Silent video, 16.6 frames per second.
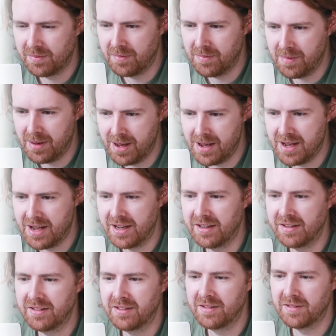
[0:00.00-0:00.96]

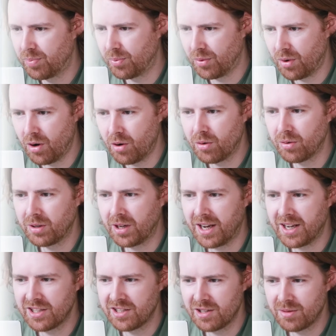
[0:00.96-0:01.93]
Man. Bro,
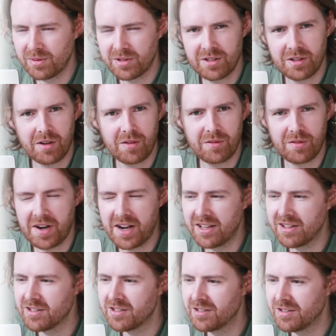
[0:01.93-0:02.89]
occasionally with certain
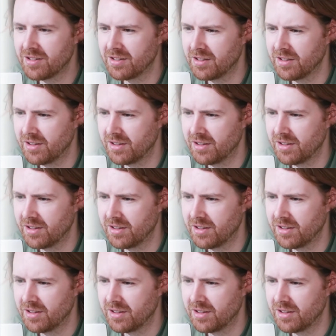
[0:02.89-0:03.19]
friends.